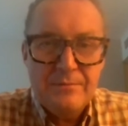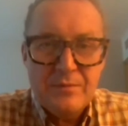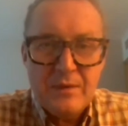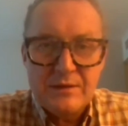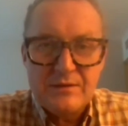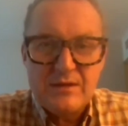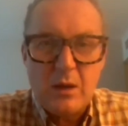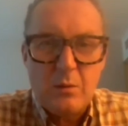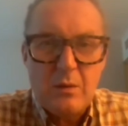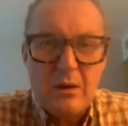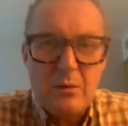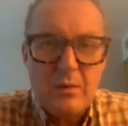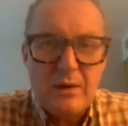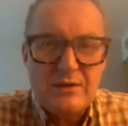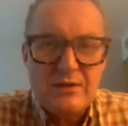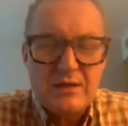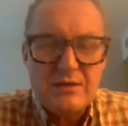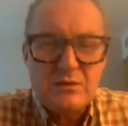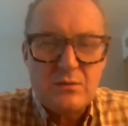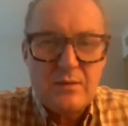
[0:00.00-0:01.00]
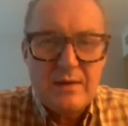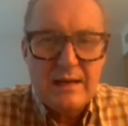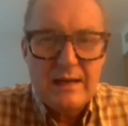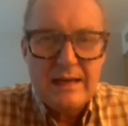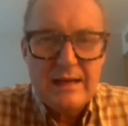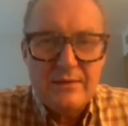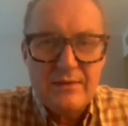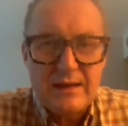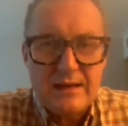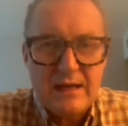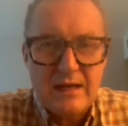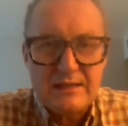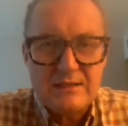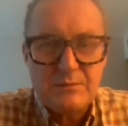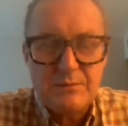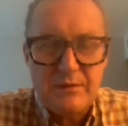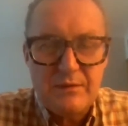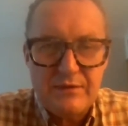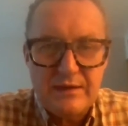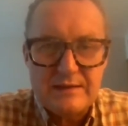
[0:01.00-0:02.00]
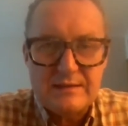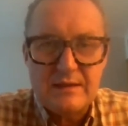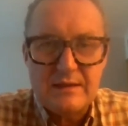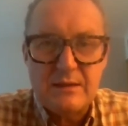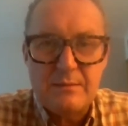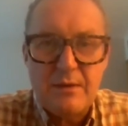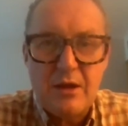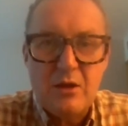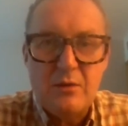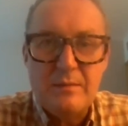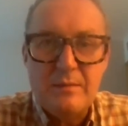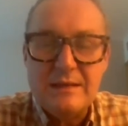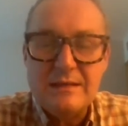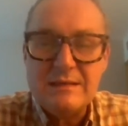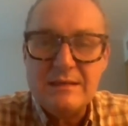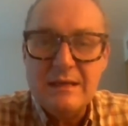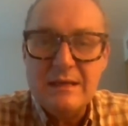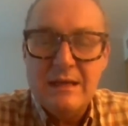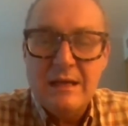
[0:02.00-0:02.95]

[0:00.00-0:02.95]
So we're, we're just really at the cusp of this at the moment.